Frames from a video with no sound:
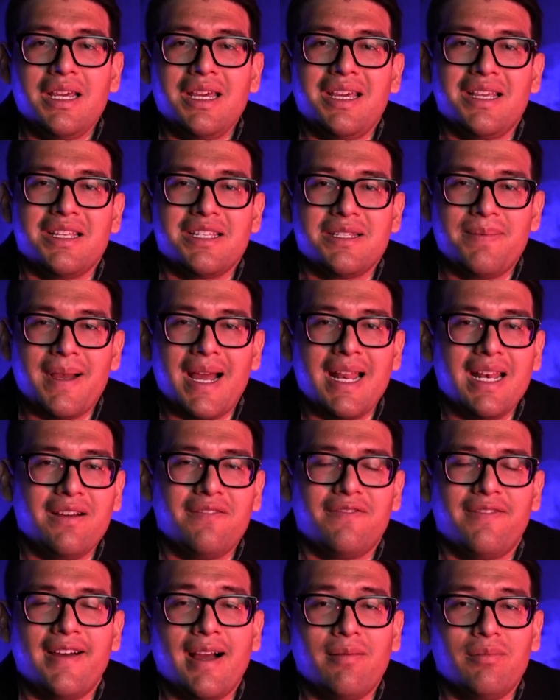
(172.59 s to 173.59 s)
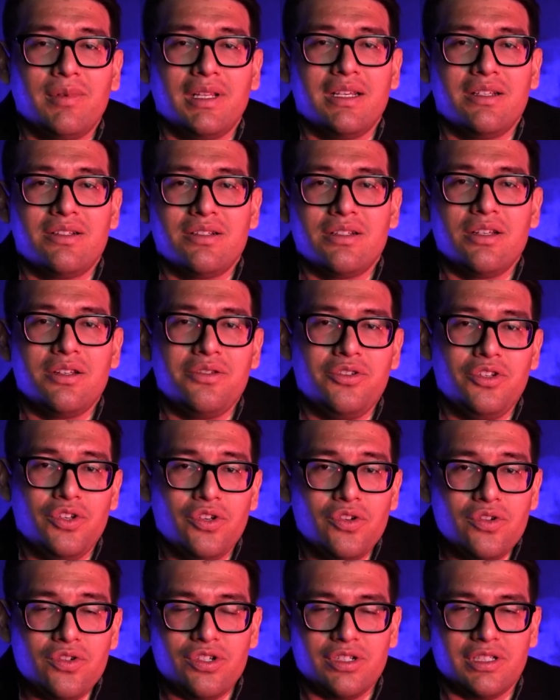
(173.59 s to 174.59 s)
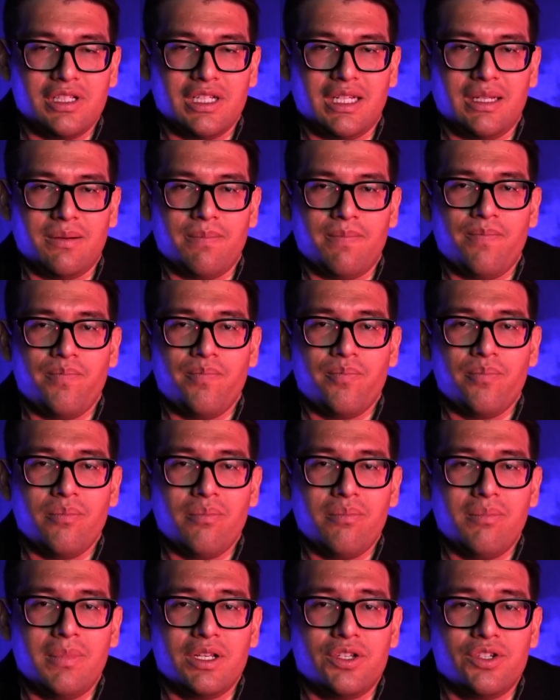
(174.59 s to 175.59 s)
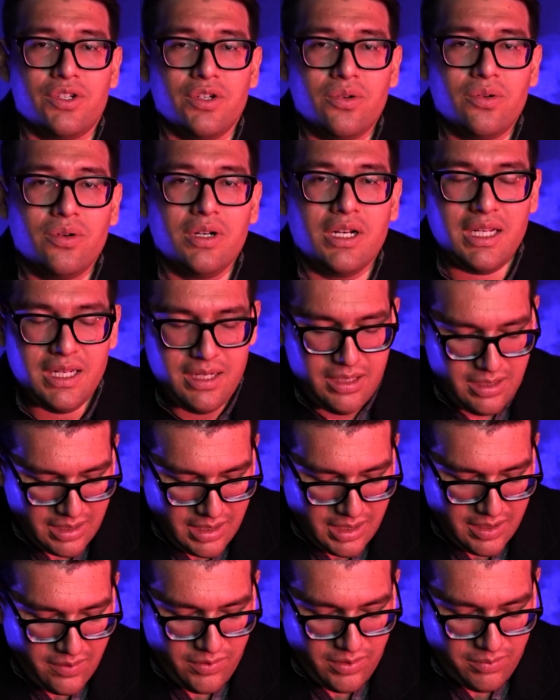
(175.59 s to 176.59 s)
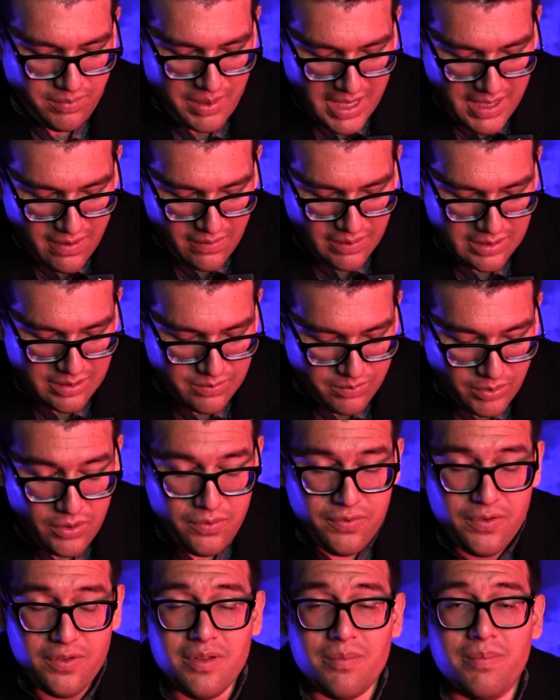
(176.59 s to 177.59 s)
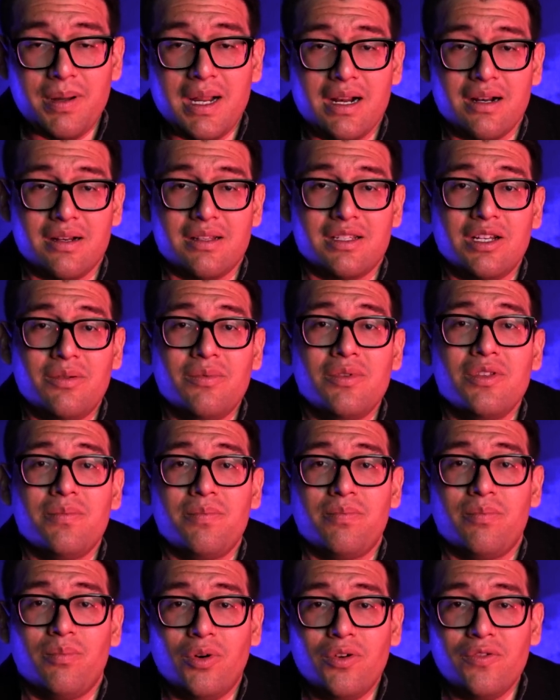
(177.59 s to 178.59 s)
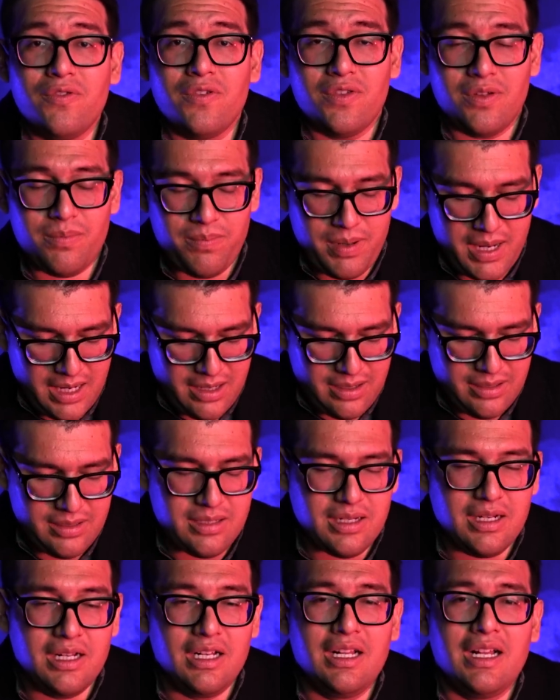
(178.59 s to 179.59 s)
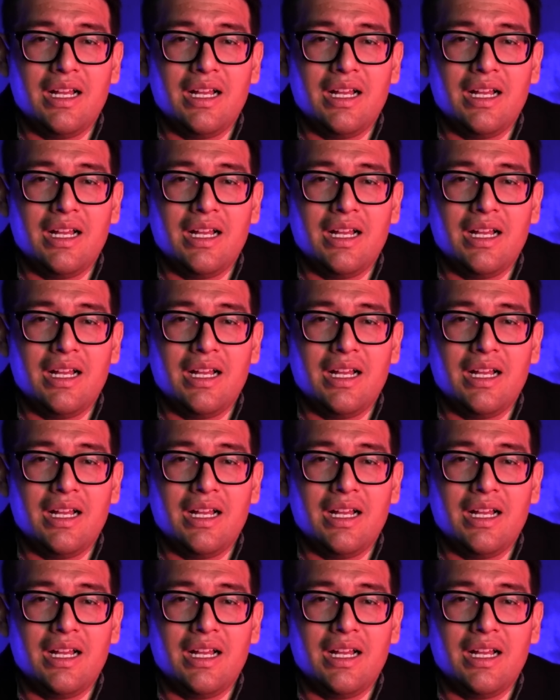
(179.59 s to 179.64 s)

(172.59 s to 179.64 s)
Hispanic families, usually majority of the parents, both of the parents